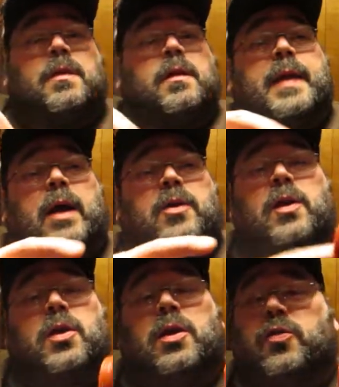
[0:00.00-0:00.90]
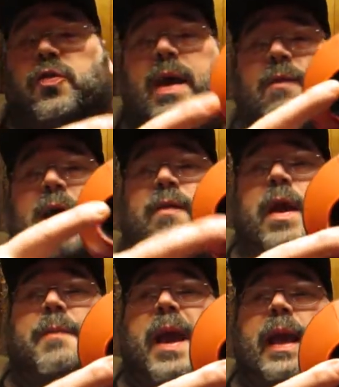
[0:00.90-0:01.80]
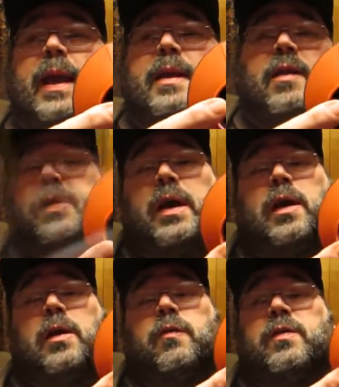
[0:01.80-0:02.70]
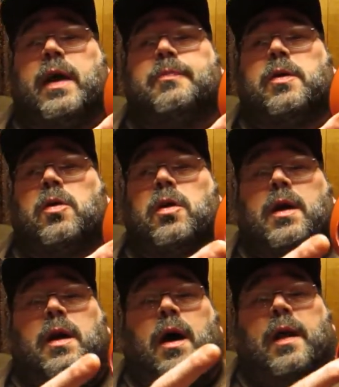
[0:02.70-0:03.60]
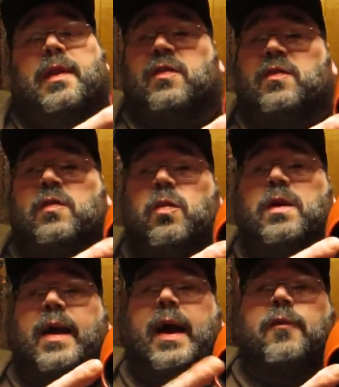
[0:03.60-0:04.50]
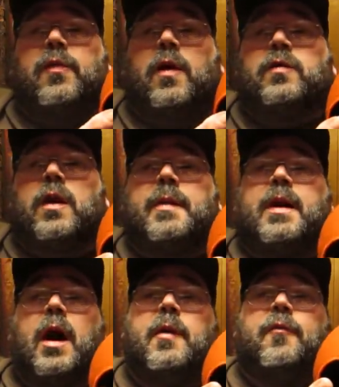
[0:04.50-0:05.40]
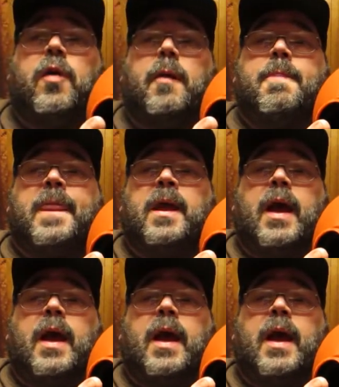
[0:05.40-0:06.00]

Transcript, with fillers: Now, you, you should never have any paint in this particular receptacle. Uh, this is just where your airflow is going to be coming from.